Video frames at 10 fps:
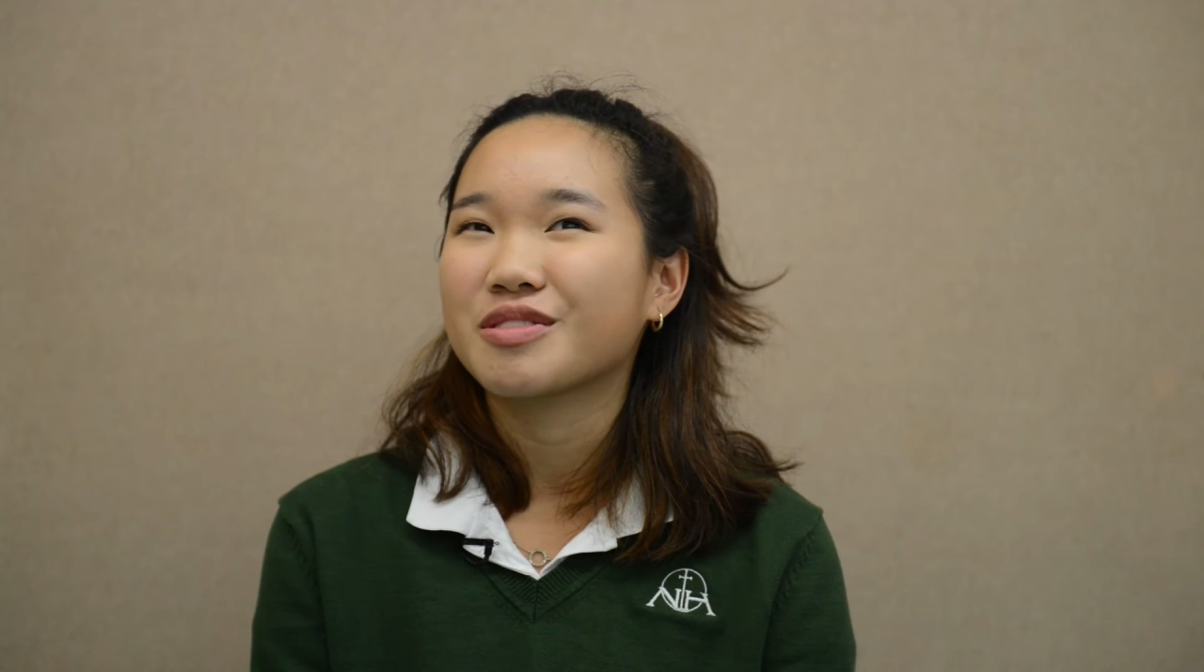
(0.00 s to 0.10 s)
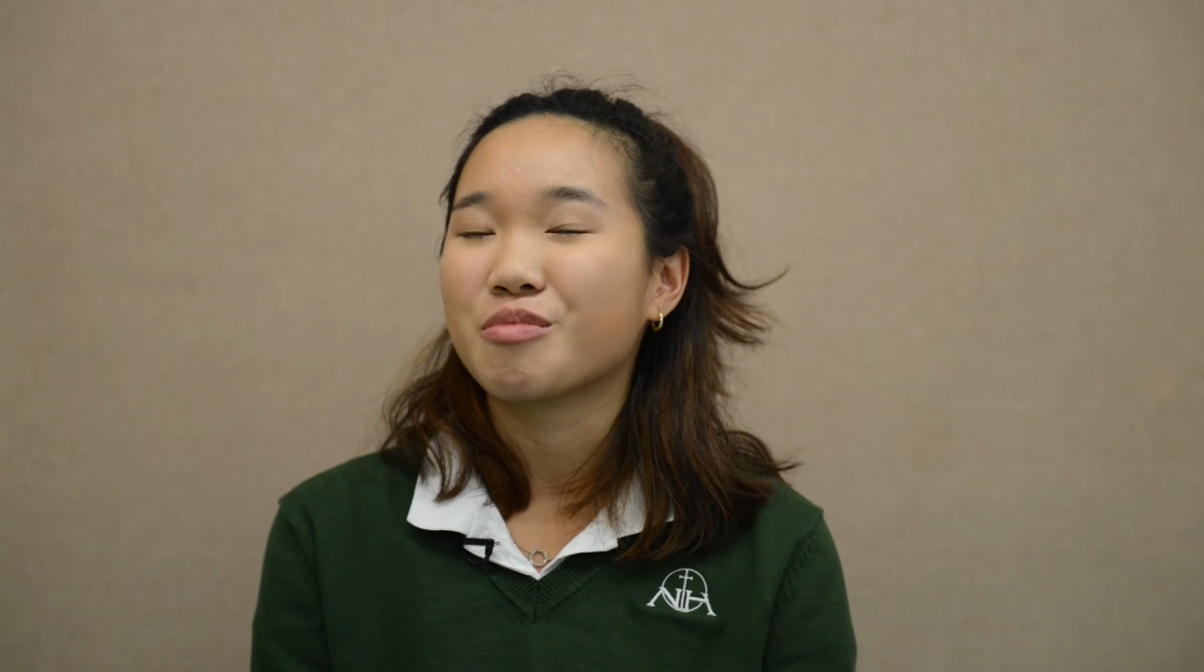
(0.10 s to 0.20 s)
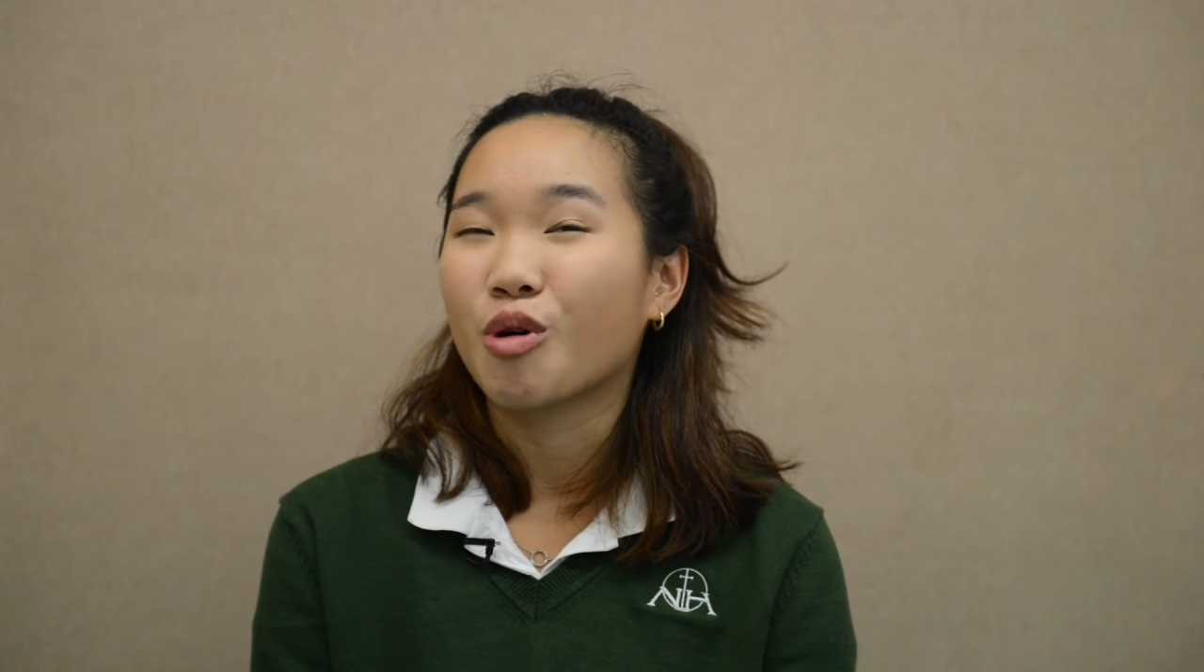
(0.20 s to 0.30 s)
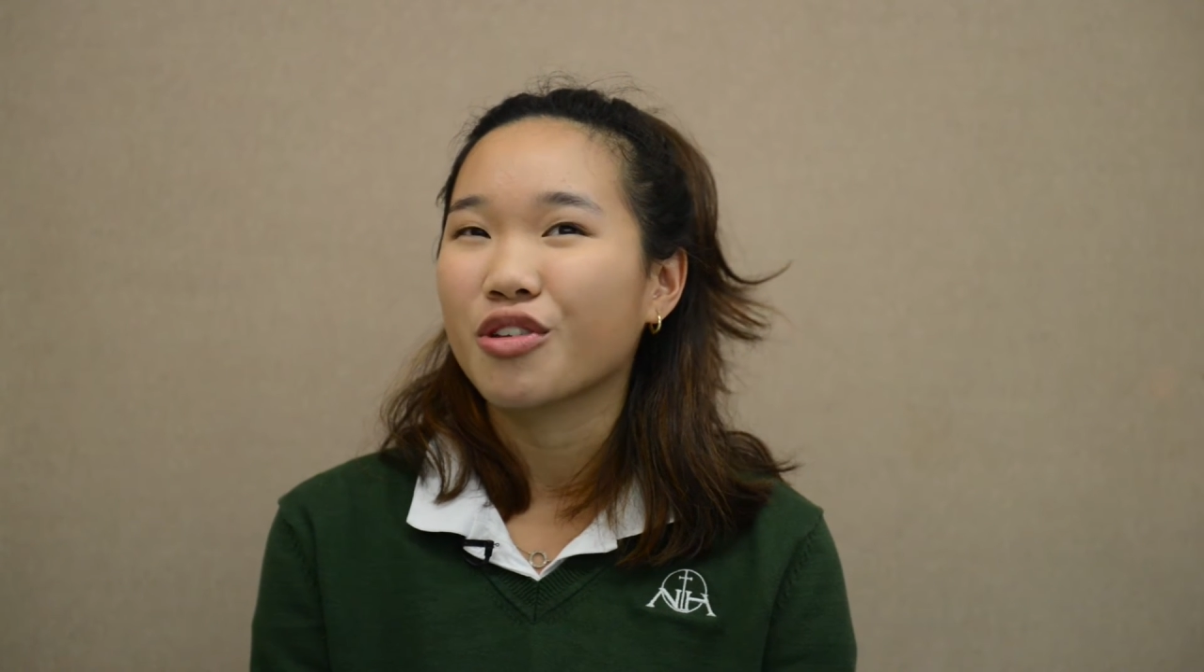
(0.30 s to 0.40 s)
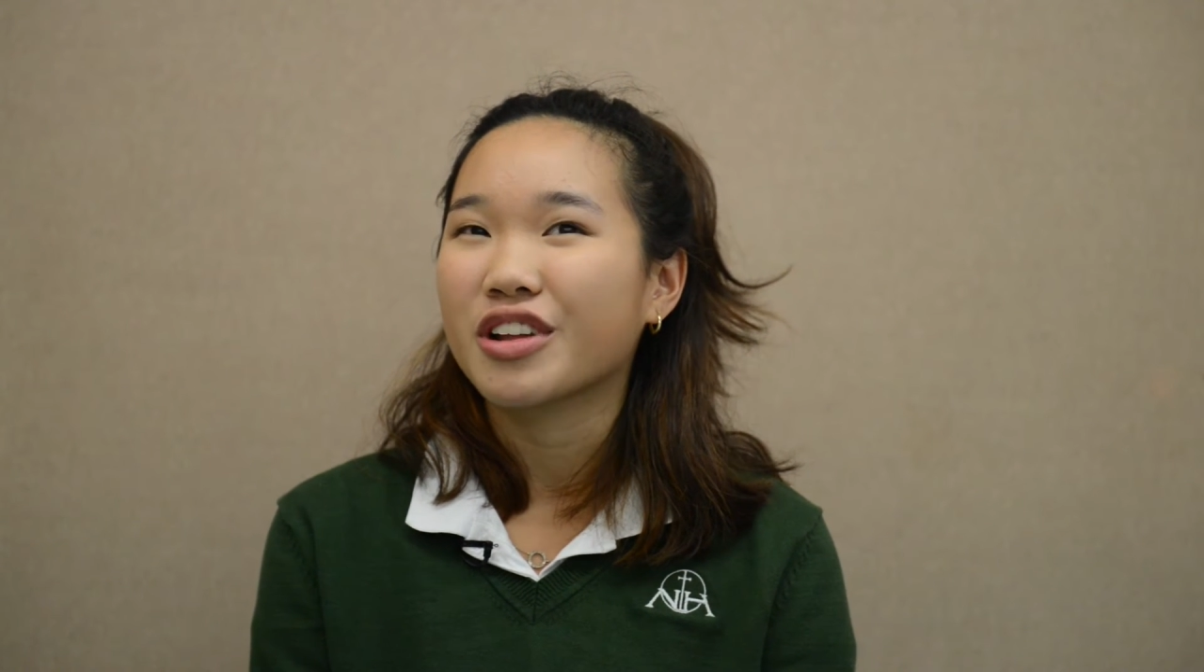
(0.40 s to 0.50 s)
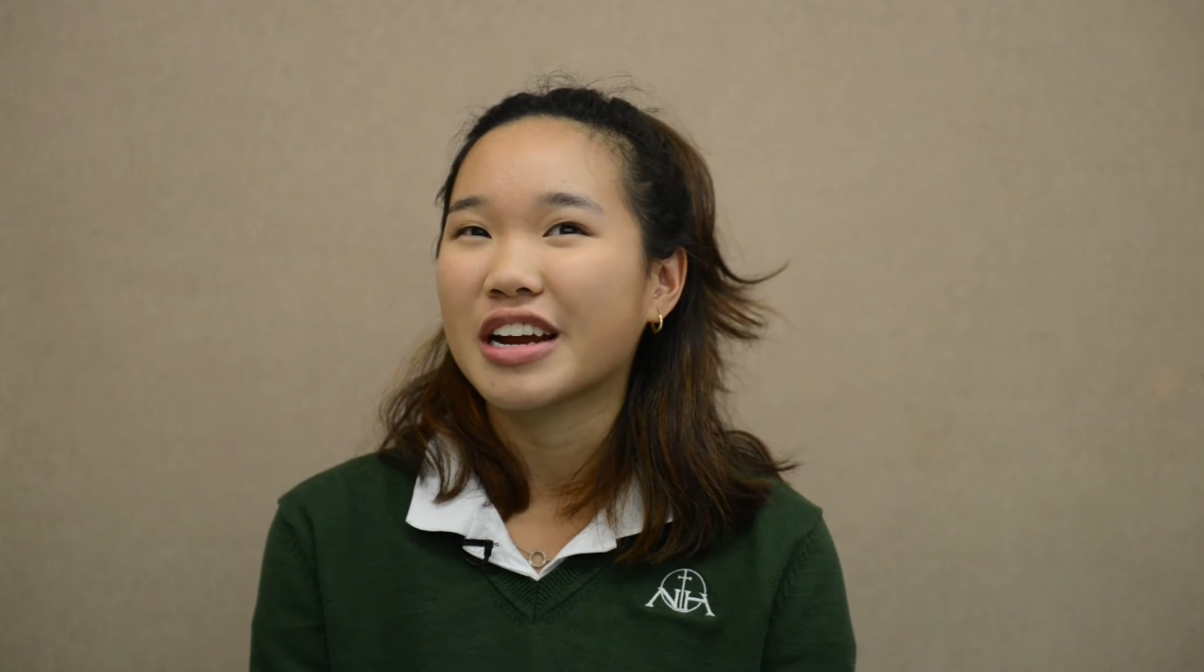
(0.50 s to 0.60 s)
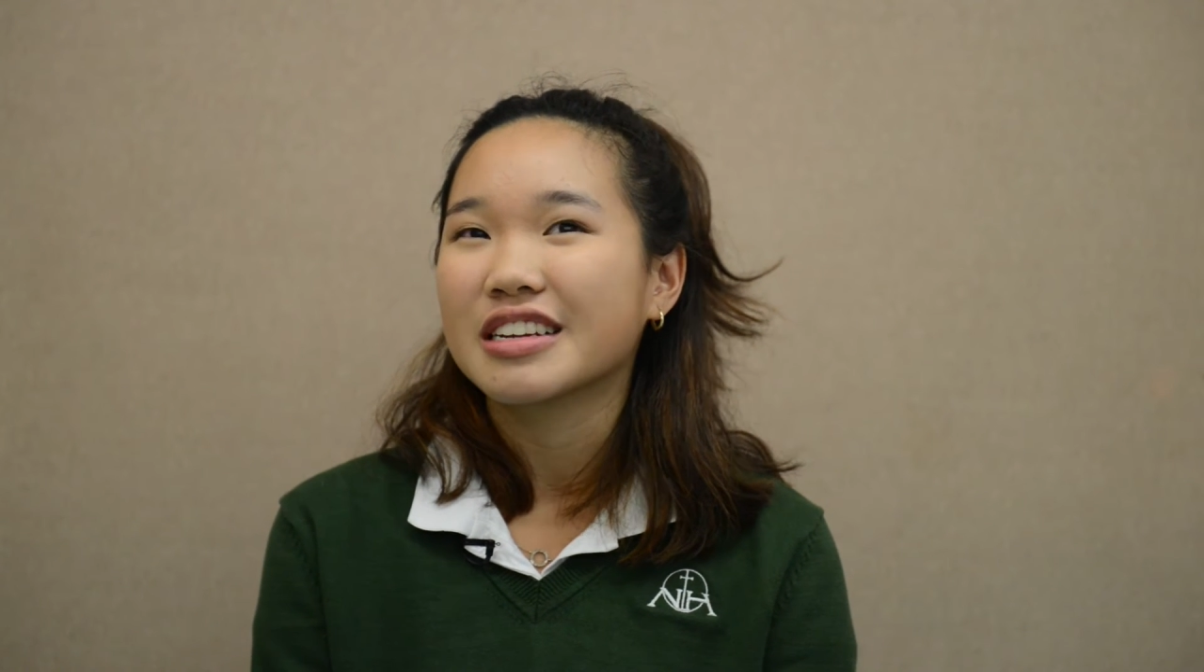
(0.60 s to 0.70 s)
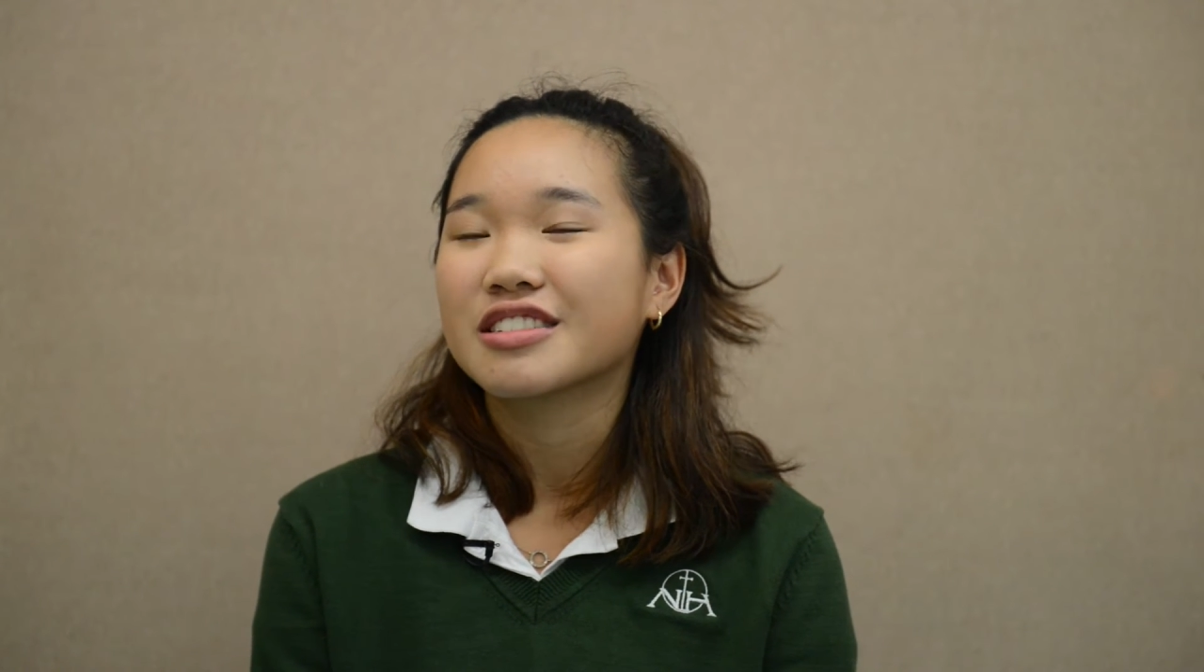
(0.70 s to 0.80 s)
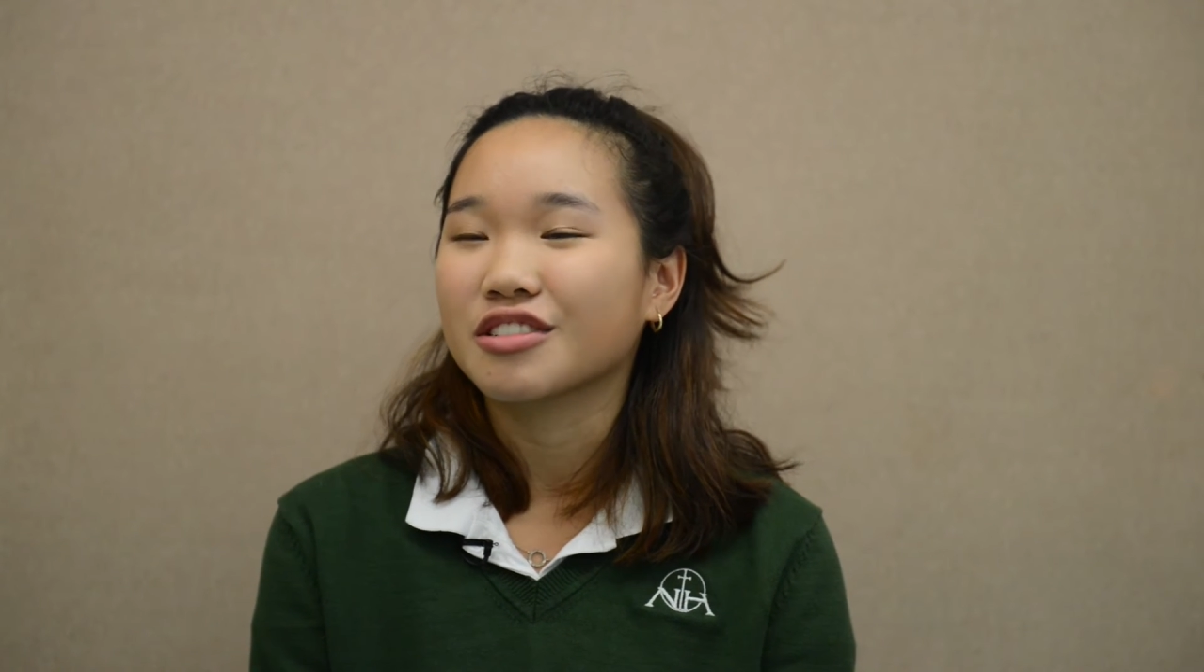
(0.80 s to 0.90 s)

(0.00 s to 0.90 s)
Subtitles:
more that I need